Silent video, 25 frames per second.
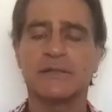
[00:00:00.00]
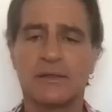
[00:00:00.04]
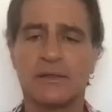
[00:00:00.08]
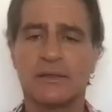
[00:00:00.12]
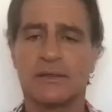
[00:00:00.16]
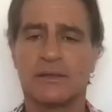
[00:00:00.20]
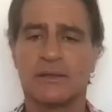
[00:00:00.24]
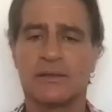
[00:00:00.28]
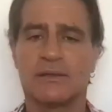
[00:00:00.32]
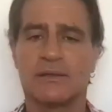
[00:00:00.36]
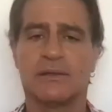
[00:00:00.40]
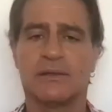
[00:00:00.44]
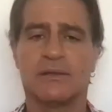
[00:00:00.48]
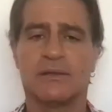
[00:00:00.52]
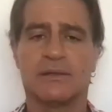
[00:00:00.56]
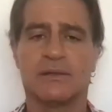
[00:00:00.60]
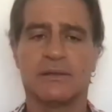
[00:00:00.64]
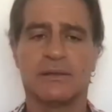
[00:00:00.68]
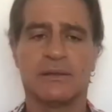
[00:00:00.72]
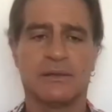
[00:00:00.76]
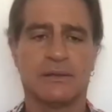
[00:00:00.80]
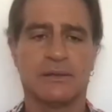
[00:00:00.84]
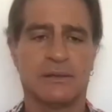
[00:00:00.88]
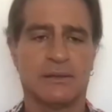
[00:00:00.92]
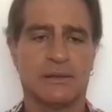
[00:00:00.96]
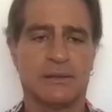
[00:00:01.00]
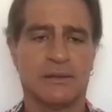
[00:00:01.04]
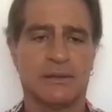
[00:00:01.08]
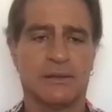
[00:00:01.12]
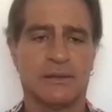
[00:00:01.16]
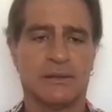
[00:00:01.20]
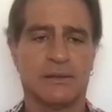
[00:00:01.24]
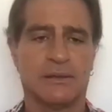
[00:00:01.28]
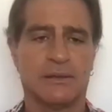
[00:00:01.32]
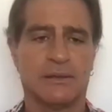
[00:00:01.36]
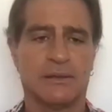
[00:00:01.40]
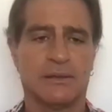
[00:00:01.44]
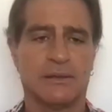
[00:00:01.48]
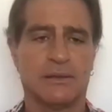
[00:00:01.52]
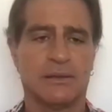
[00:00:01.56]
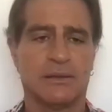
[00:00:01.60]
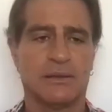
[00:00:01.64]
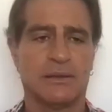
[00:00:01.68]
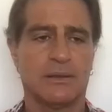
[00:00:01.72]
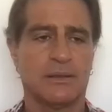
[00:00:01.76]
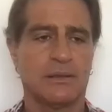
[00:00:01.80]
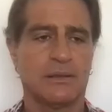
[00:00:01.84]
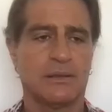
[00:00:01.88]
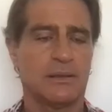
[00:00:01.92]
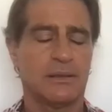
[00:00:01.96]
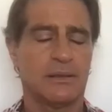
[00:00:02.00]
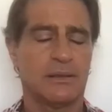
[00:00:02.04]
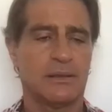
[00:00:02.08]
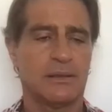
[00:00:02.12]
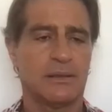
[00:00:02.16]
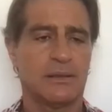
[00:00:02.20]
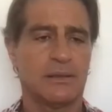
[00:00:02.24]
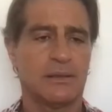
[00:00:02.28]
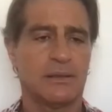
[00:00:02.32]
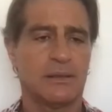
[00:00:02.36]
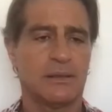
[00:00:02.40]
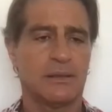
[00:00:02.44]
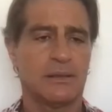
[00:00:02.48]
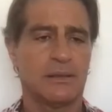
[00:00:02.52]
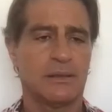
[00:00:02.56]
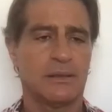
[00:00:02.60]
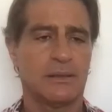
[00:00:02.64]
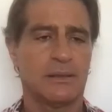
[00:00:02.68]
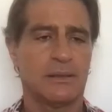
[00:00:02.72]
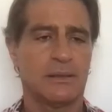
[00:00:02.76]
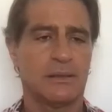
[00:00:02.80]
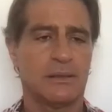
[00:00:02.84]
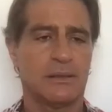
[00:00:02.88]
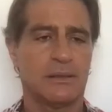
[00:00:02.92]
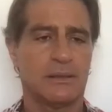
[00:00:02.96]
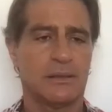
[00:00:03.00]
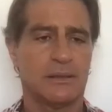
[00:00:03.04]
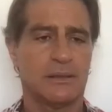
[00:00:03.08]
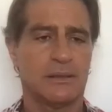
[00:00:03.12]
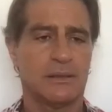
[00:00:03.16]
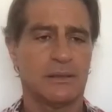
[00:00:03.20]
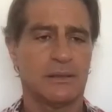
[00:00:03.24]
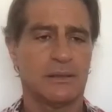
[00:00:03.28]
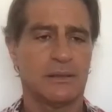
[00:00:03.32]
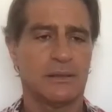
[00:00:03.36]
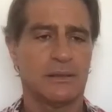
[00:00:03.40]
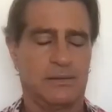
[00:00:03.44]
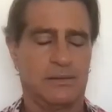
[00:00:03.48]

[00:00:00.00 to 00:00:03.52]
No one is speaking in this clip.